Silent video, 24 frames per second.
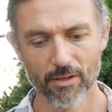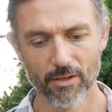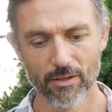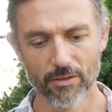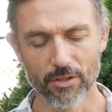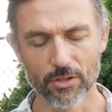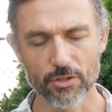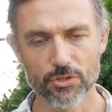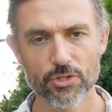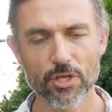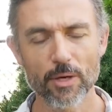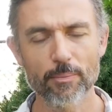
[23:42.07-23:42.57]

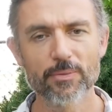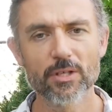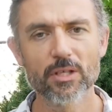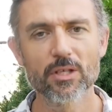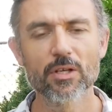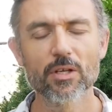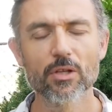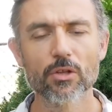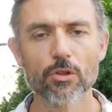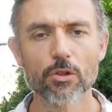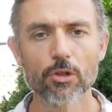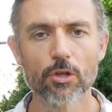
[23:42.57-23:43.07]
there's something
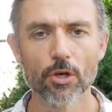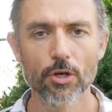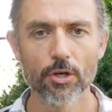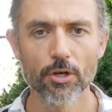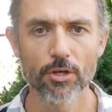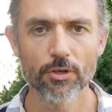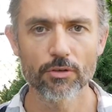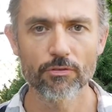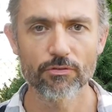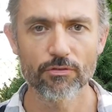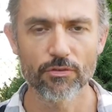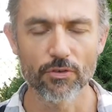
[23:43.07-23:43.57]
to
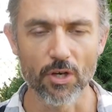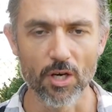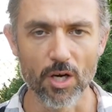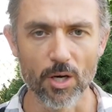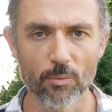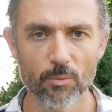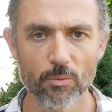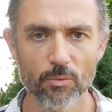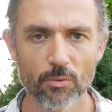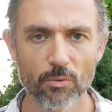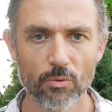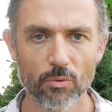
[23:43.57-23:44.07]
learn
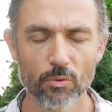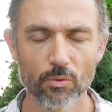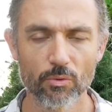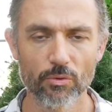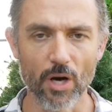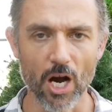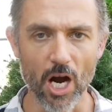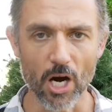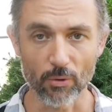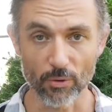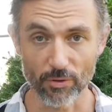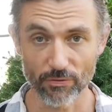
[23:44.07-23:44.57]
from
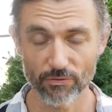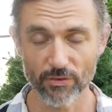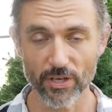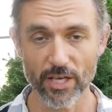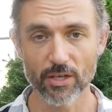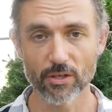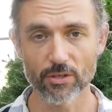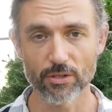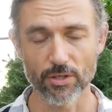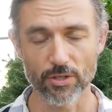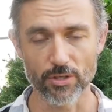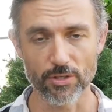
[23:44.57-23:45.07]
our
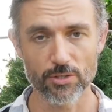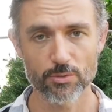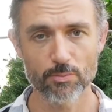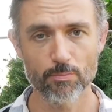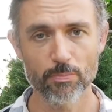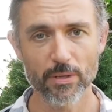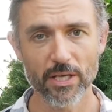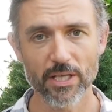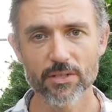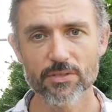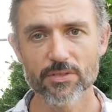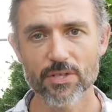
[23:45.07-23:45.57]
failures,
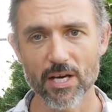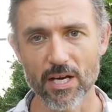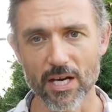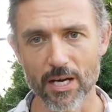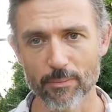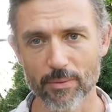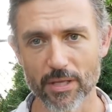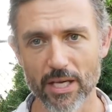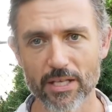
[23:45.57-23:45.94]
big time.